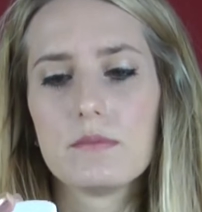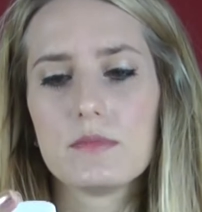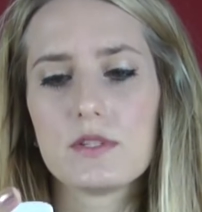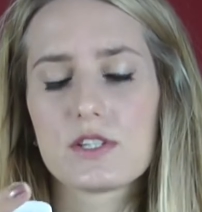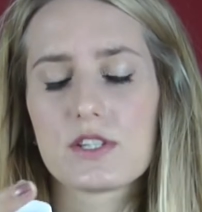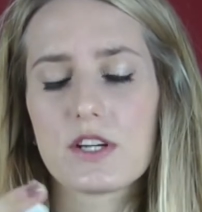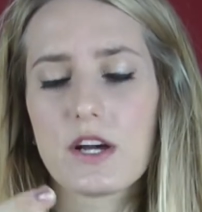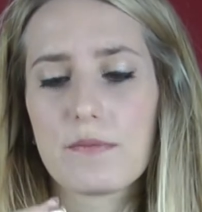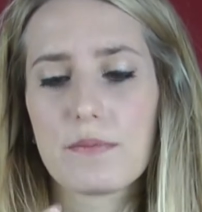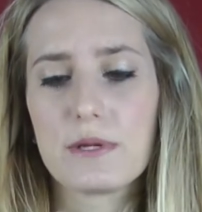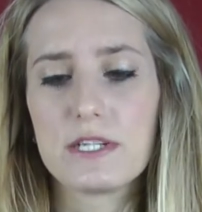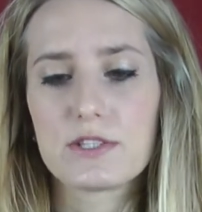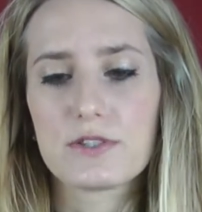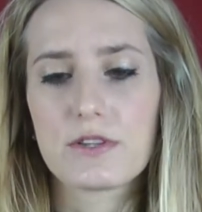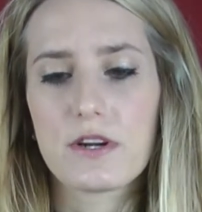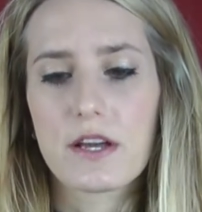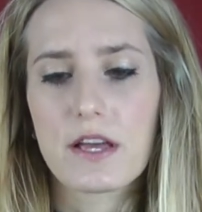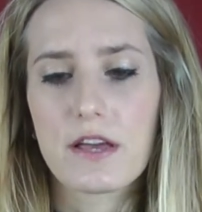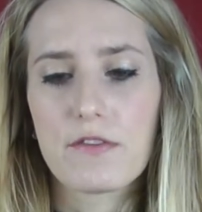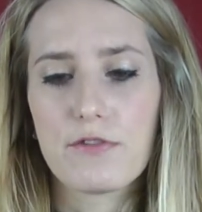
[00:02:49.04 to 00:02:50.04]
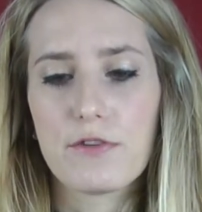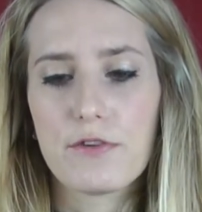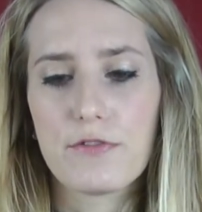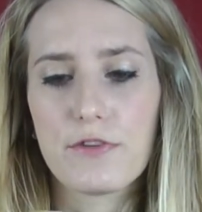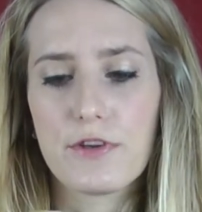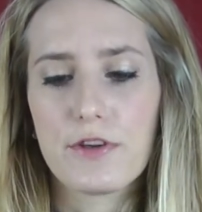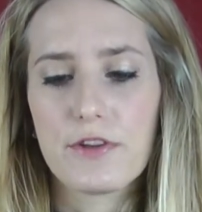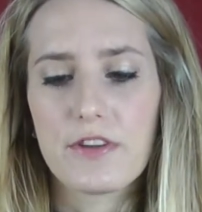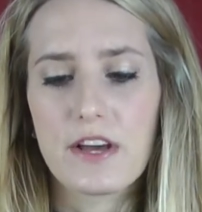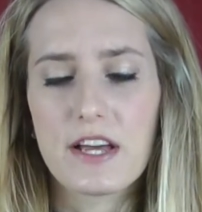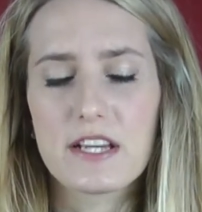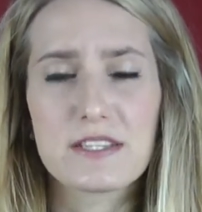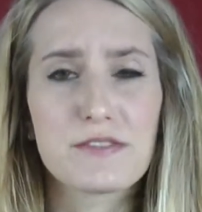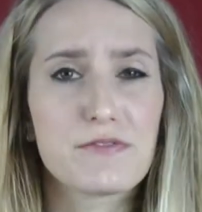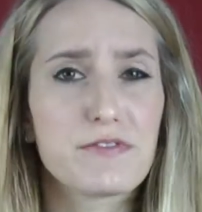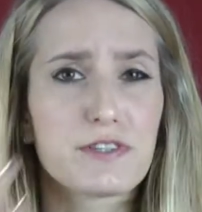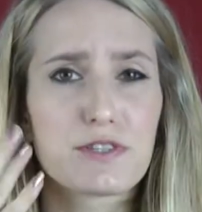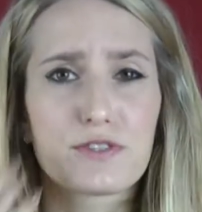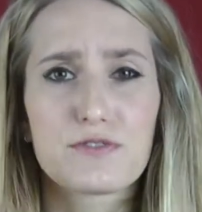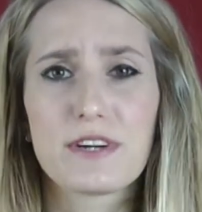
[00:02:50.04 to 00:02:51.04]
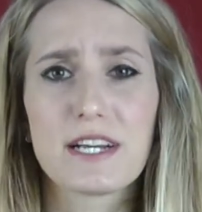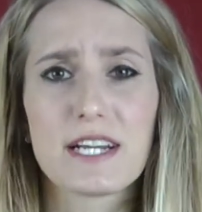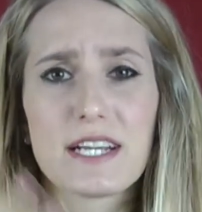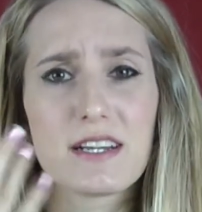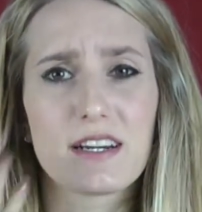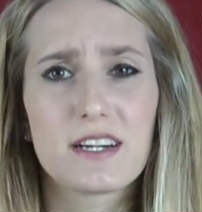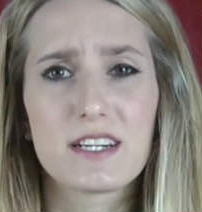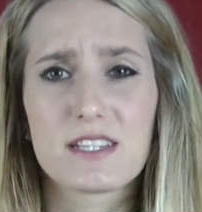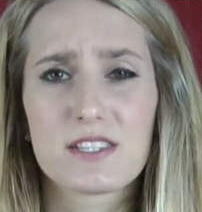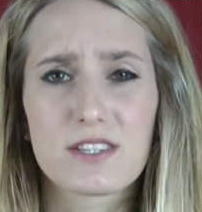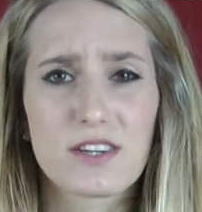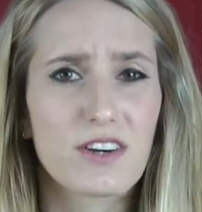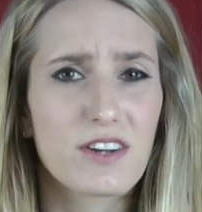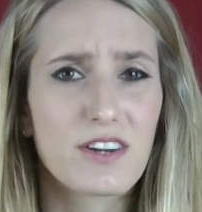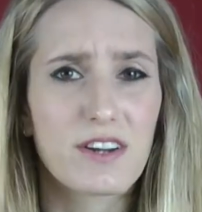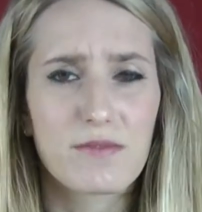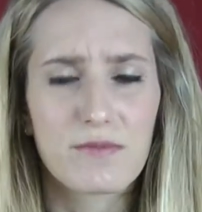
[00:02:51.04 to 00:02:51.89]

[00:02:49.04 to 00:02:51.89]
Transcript: So I've been trying it for a few days. It feels really nice on.